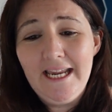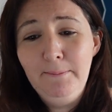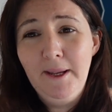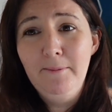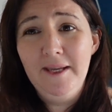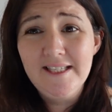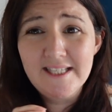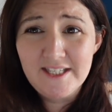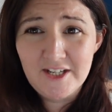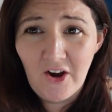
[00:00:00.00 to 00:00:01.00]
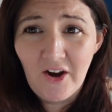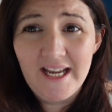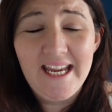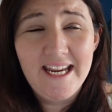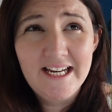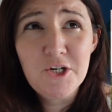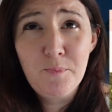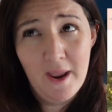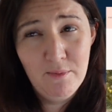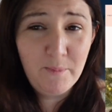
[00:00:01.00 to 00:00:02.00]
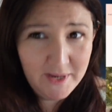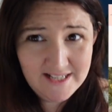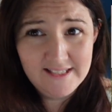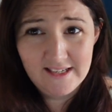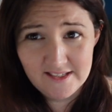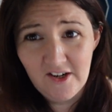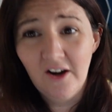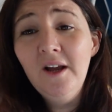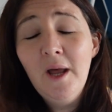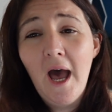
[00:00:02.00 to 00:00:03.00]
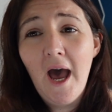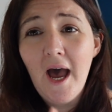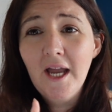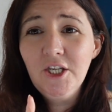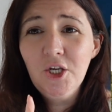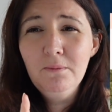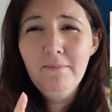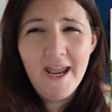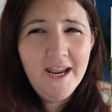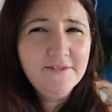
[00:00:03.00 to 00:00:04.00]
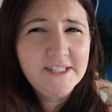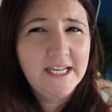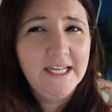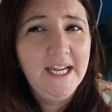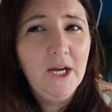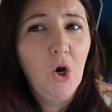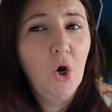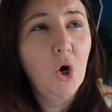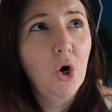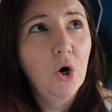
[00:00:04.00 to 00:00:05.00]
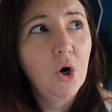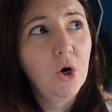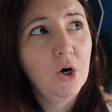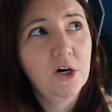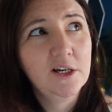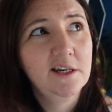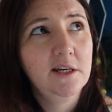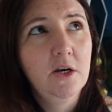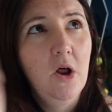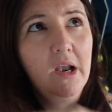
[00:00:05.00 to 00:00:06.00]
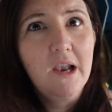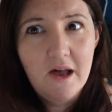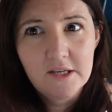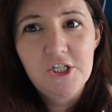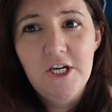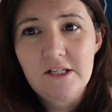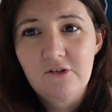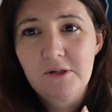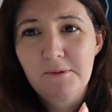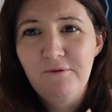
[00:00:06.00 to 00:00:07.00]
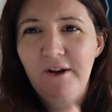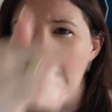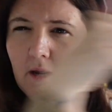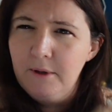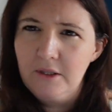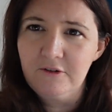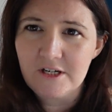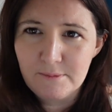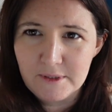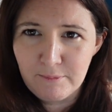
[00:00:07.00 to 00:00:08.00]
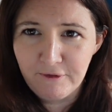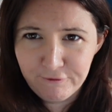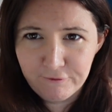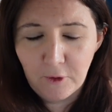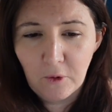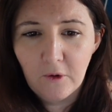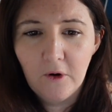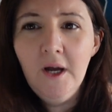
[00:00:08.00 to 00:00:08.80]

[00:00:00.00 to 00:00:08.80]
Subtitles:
EPP star, English paper piecing star. You may have seen it on, not last year's Christmas video, but the Christmas before.